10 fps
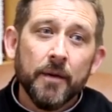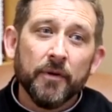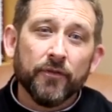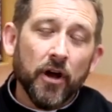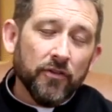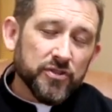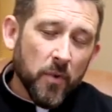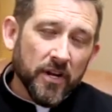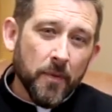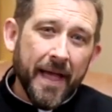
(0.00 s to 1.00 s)
But for others that
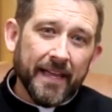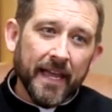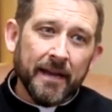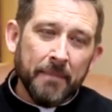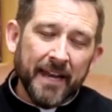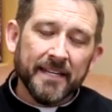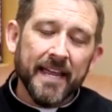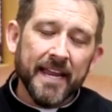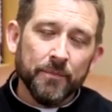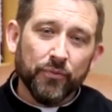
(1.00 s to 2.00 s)
want to go back and
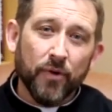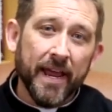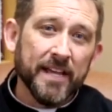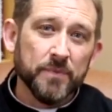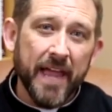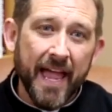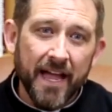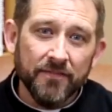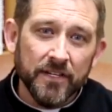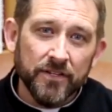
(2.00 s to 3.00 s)
meditate and pray as we
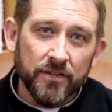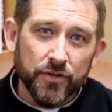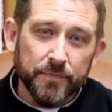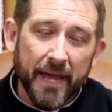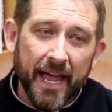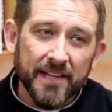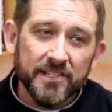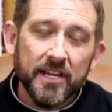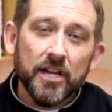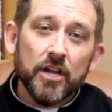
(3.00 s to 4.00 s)
have in years past,
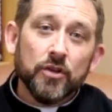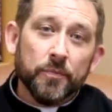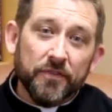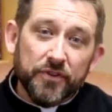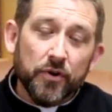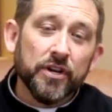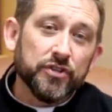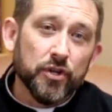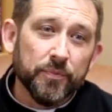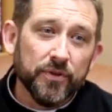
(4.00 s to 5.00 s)
you'll be returning
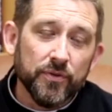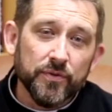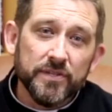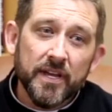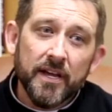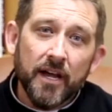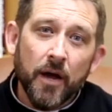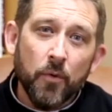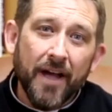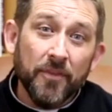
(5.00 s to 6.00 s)
to your pews.
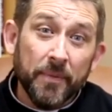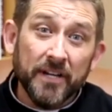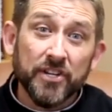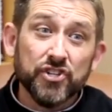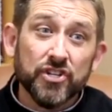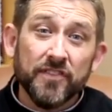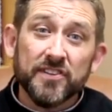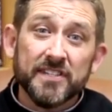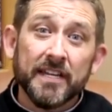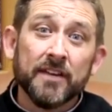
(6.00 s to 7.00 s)
We'll have the benediction and
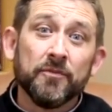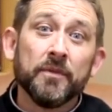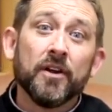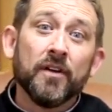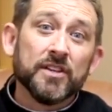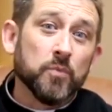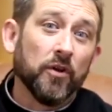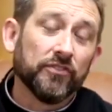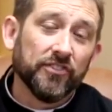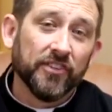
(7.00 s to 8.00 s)
the sending from there, as
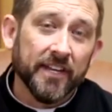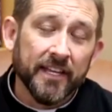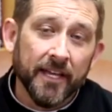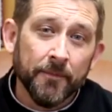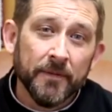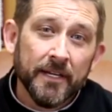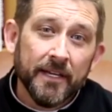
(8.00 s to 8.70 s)
well as the sending hymn.